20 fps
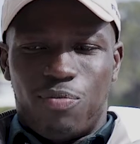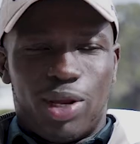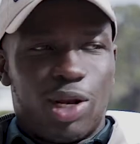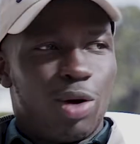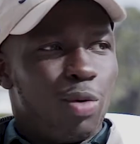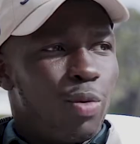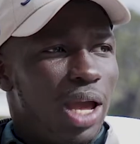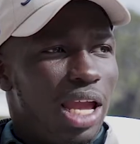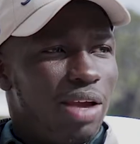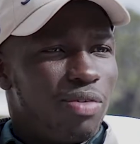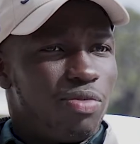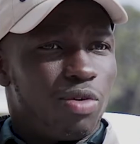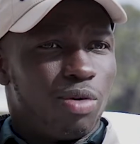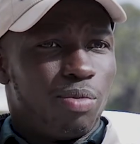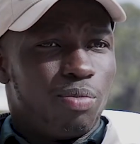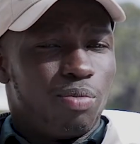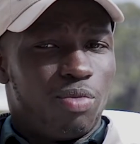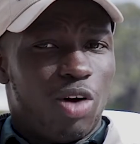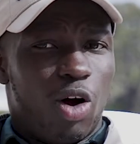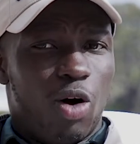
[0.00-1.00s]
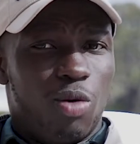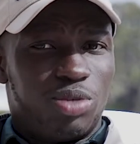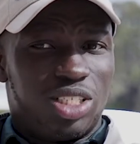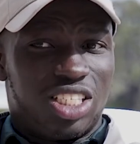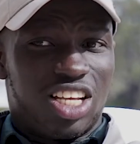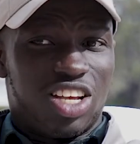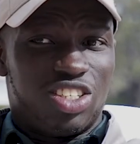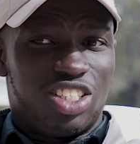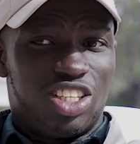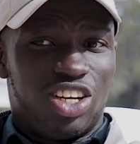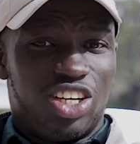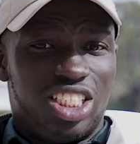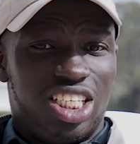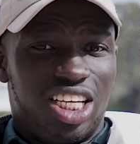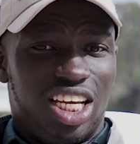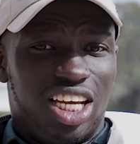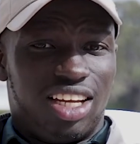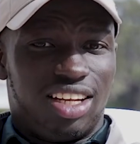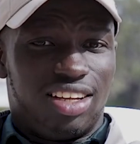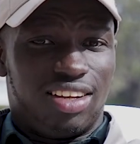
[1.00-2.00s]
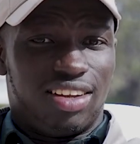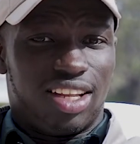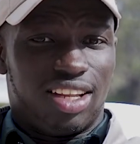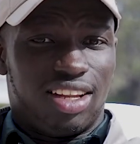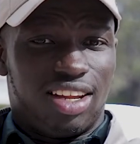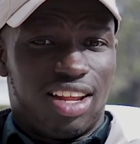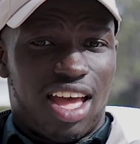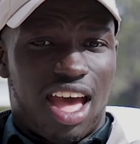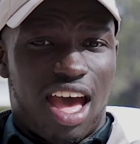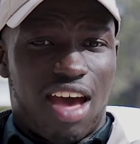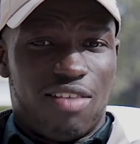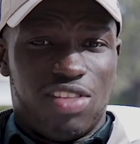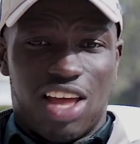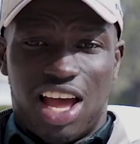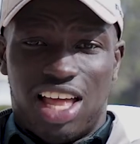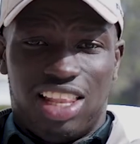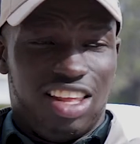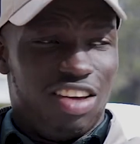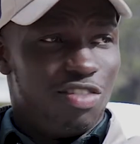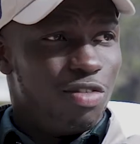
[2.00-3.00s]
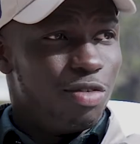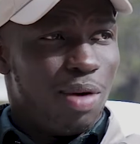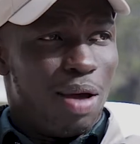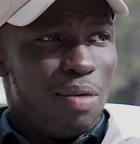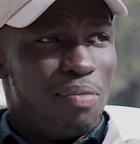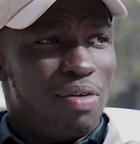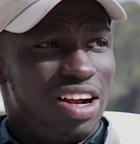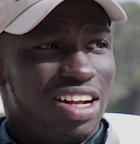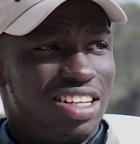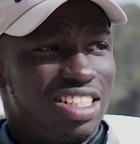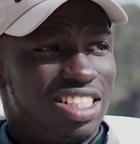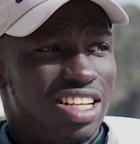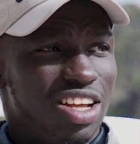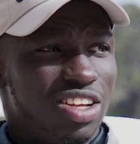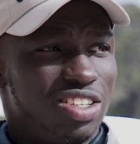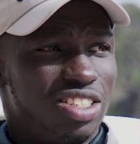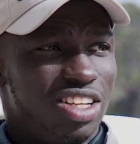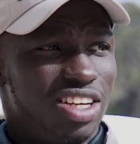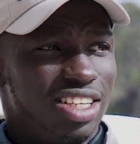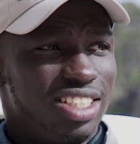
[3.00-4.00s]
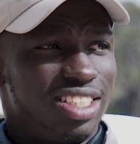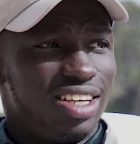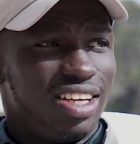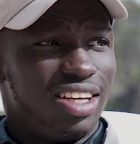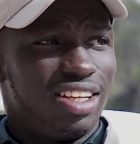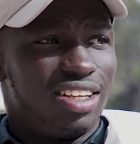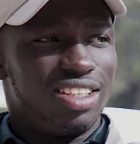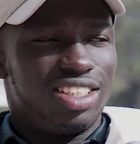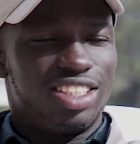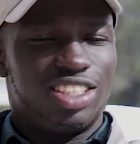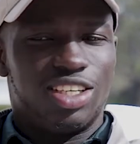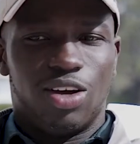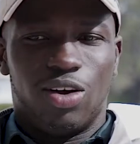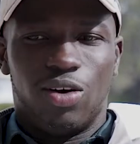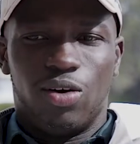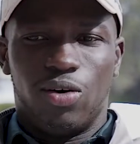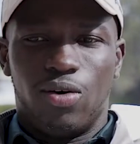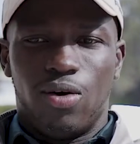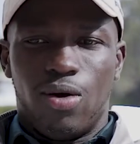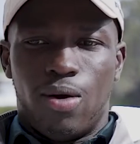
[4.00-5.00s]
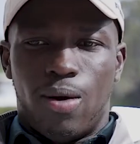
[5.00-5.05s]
been away from home since I was 13. I've not lived with my parents since I was 13. So